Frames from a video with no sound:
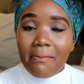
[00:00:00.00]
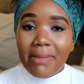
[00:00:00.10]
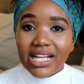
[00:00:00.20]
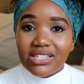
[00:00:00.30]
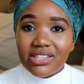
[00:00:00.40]

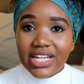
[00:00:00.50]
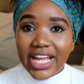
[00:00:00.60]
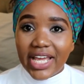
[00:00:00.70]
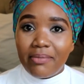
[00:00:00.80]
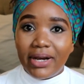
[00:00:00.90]
Back to the
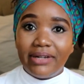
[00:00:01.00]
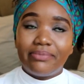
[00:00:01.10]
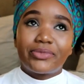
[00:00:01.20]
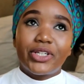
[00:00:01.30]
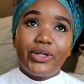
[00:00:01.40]

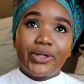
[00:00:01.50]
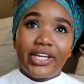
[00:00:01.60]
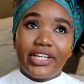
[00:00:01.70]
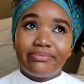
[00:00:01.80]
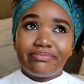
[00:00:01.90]
labor.
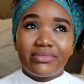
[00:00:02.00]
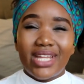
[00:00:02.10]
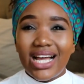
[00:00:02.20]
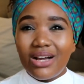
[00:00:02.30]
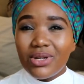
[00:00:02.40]
Okay,
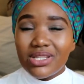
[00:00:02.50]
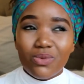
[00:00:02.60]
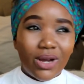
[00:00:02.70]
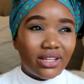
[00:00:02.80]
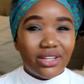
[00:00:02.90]
now it's
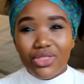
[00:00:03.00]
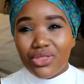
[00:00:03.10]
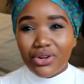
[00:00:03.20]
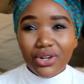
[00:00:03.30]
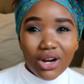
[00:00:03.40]
what, 3